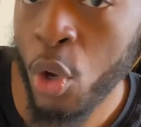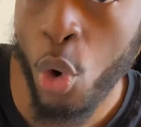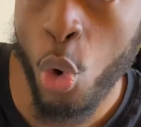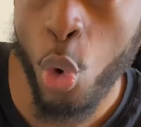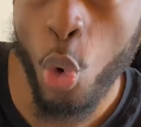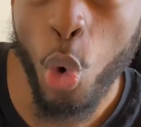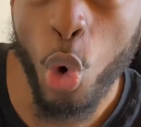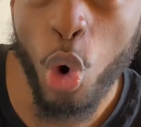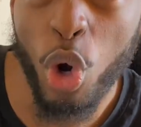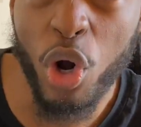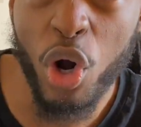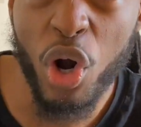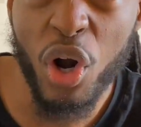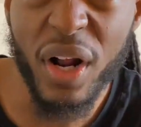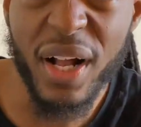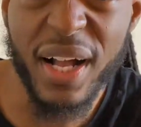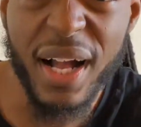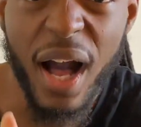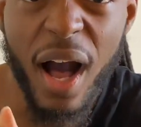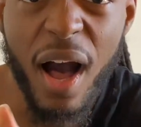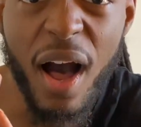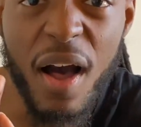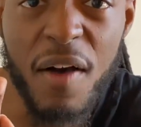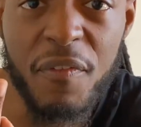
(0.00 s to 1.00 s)
or her
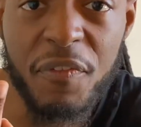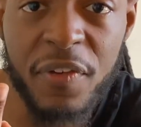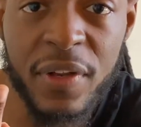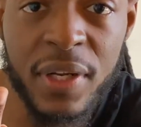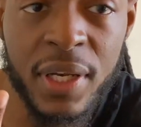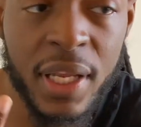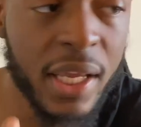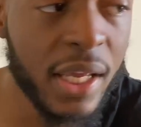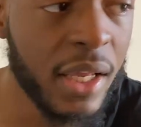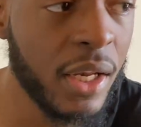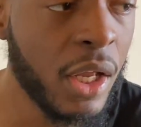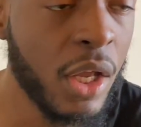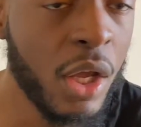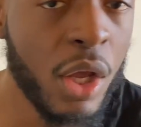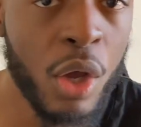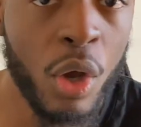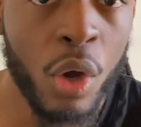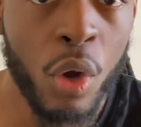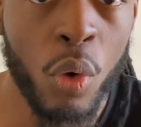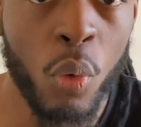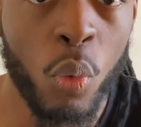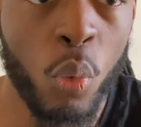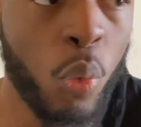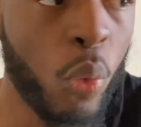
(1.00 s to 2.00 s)
covenant
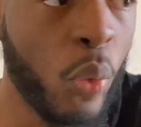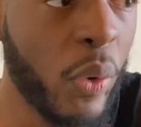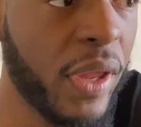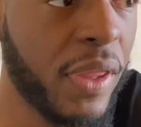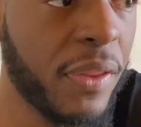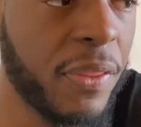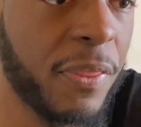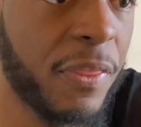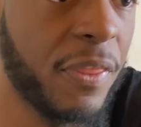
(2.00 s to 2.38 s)
with